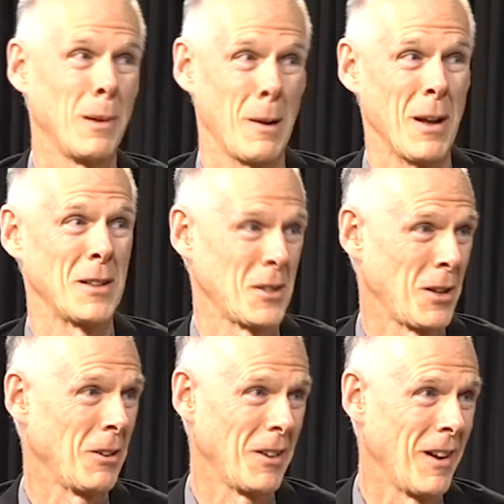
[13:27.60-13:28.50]
pretty much
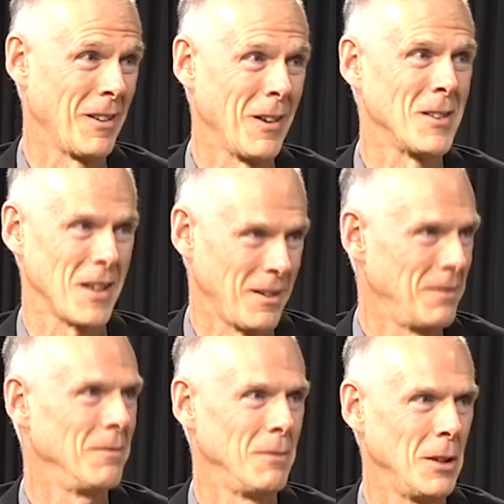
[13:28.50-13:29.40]
turned it on her and
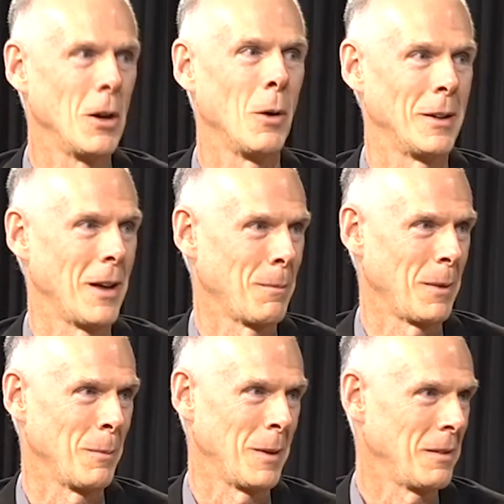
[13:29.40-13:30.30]
said, you go adopt them.